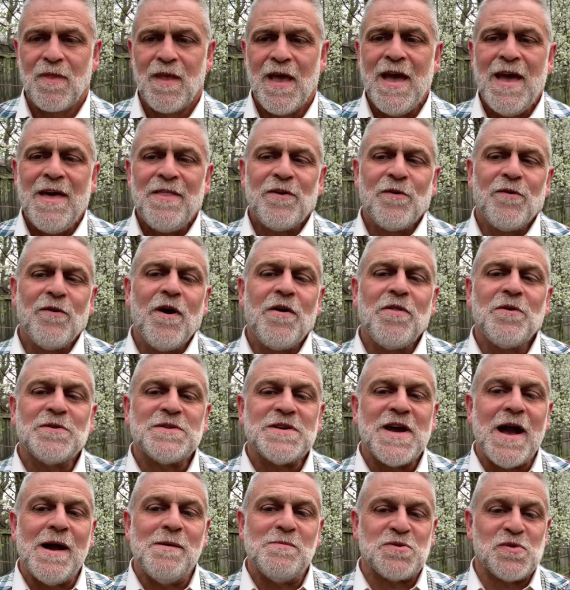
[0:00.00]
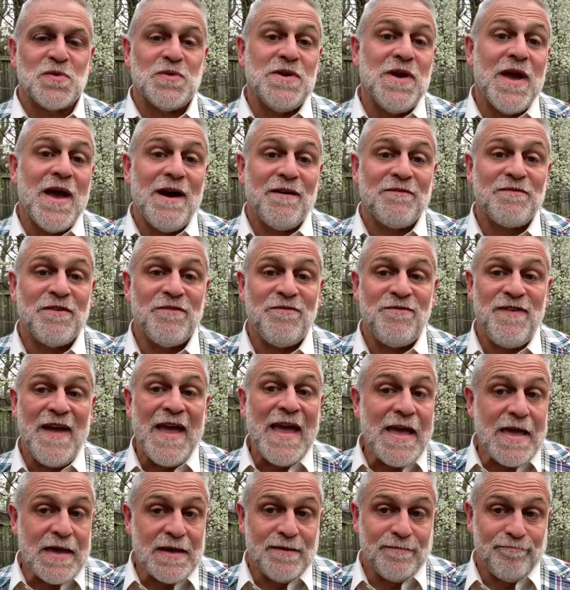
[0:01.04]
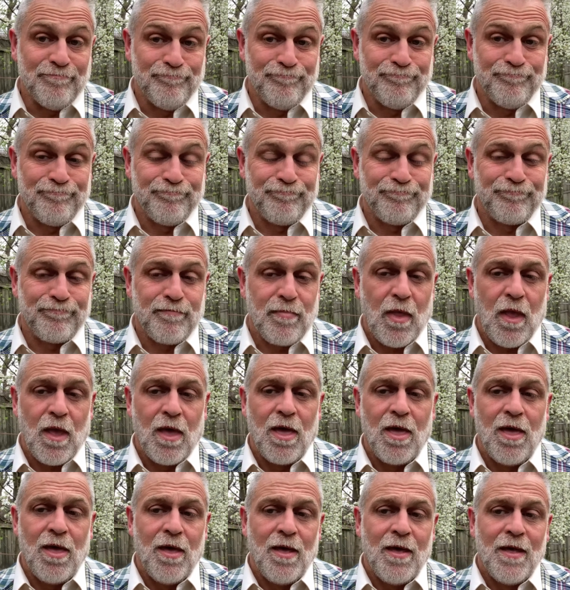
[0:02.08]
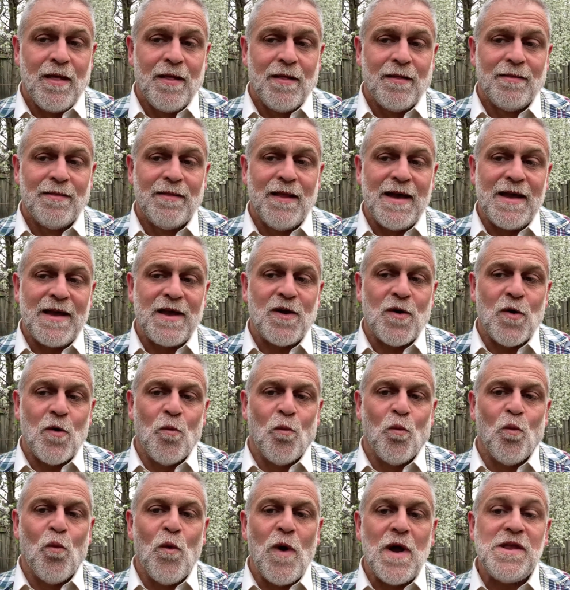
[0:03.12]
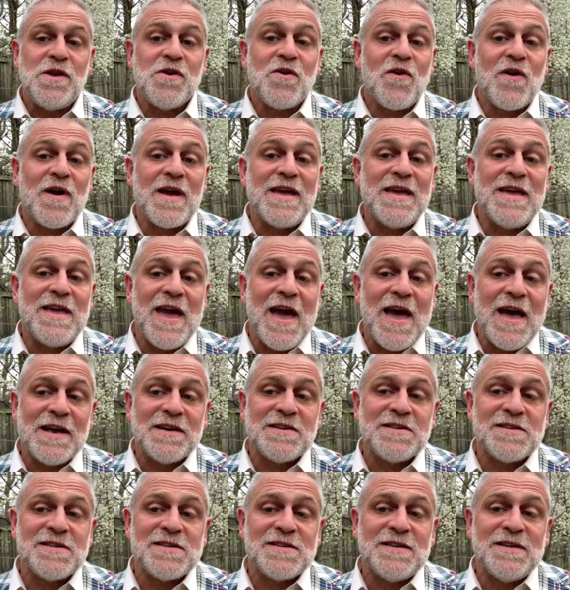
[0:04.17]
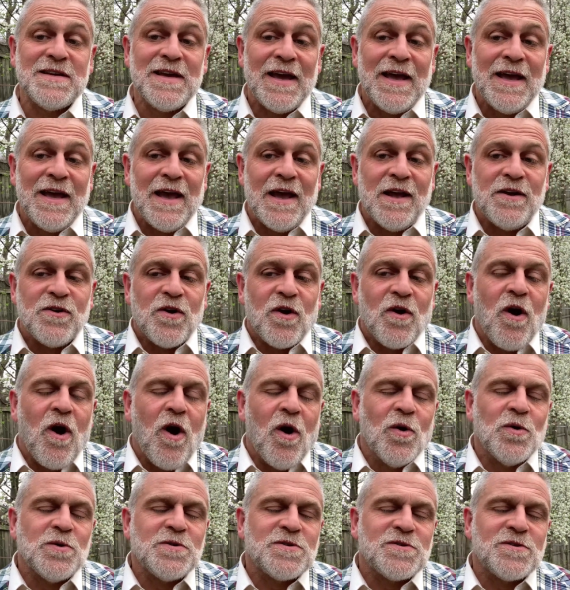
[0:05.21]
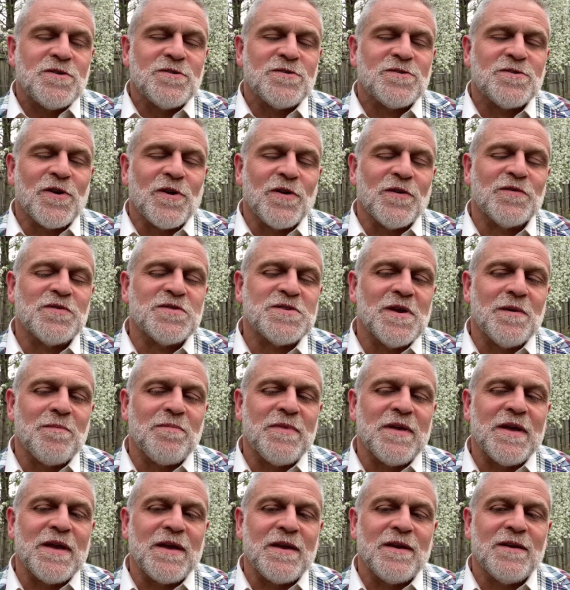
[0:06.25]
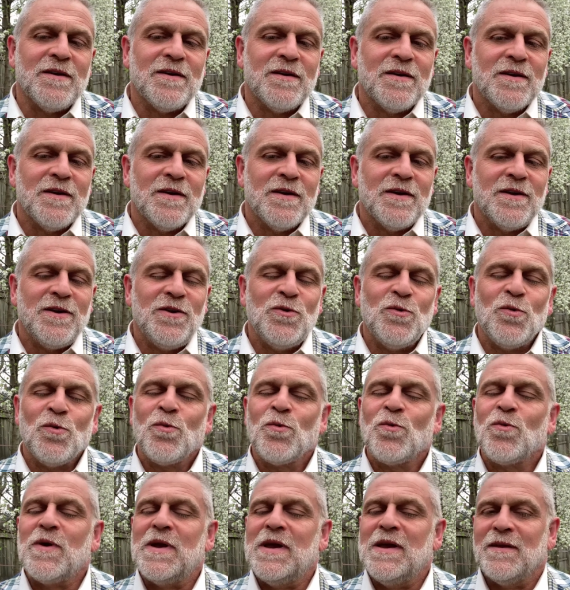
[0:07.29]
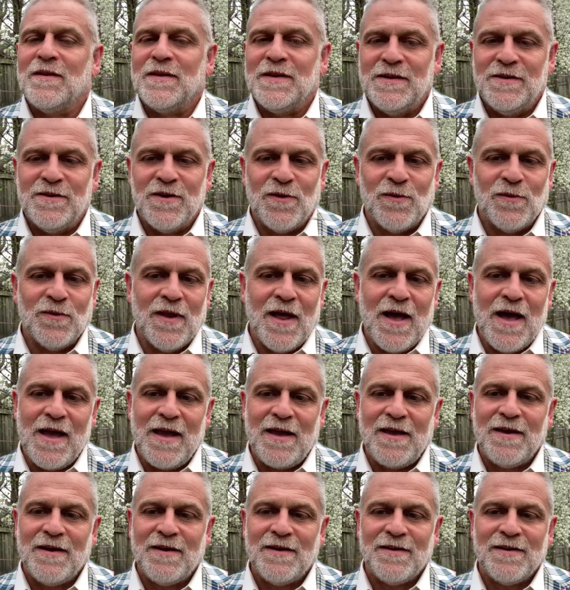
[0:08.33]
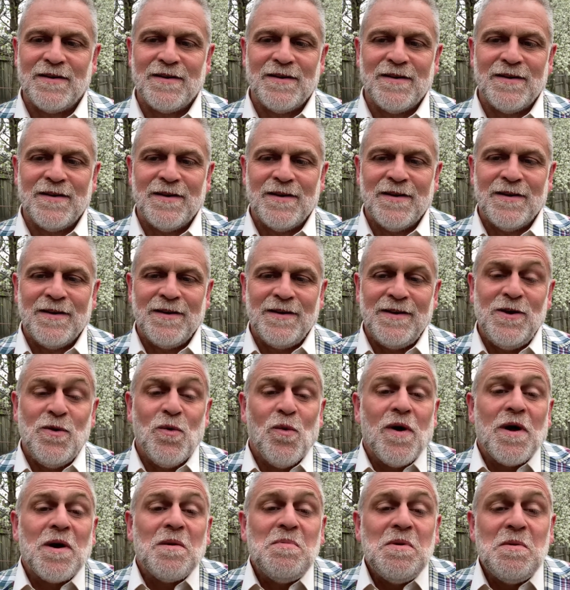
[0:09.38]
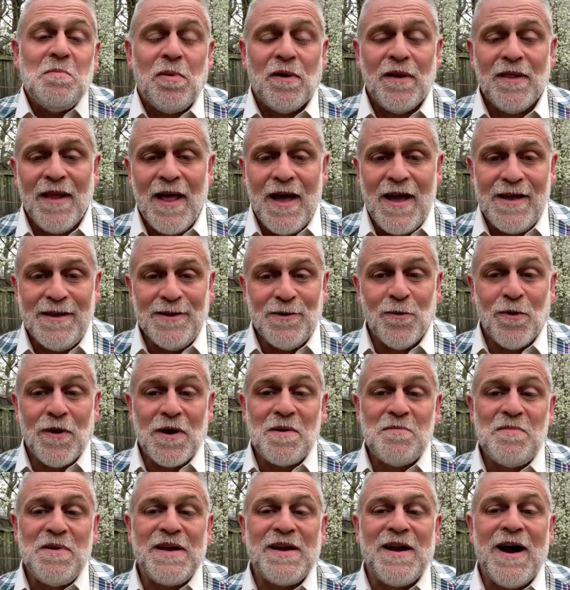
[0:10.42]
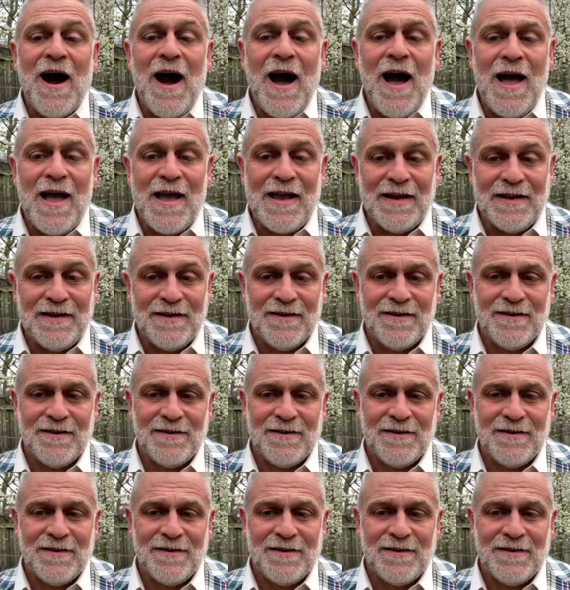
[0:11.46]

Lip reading: There are other times when you have to fake it. Like when you're a guest and your host serves something you really don't like. You want to be polite, you want to be kind.